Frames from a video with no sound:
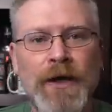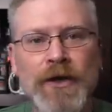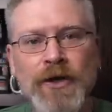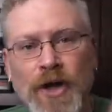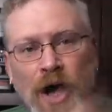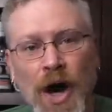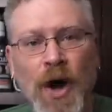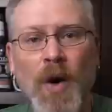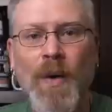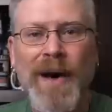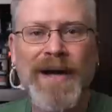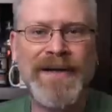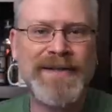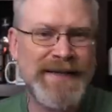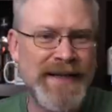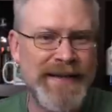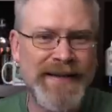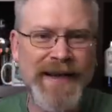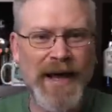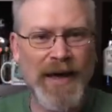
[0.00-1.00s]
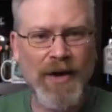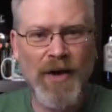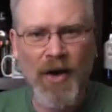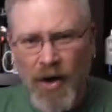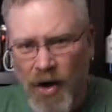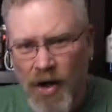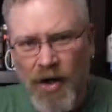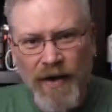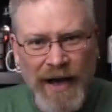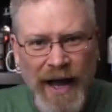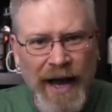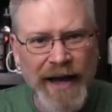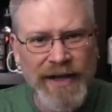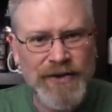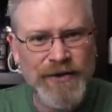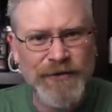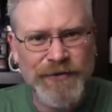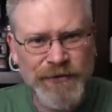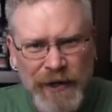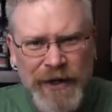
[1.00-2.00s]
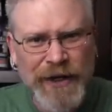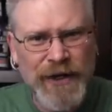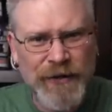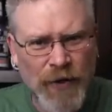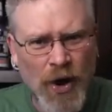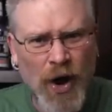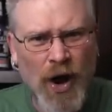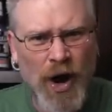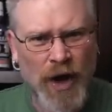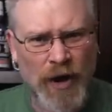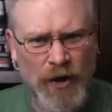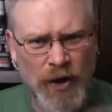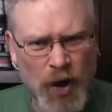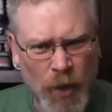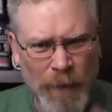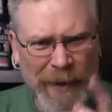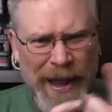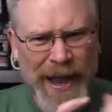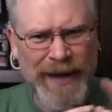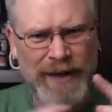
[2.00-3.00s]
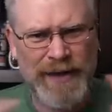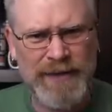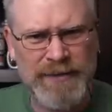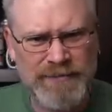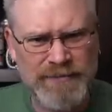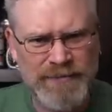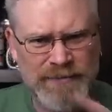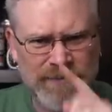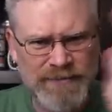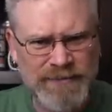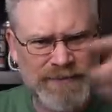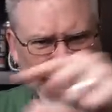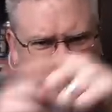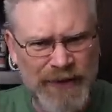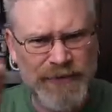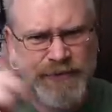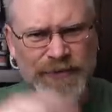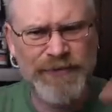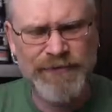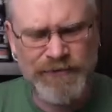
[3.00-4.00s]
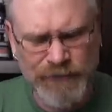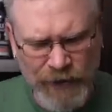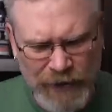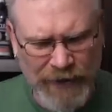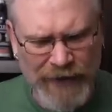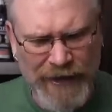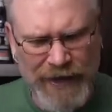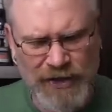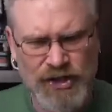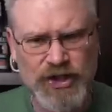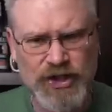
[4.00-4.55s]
No, I did that all kinds of freaking wrong. Go back and get rid of that.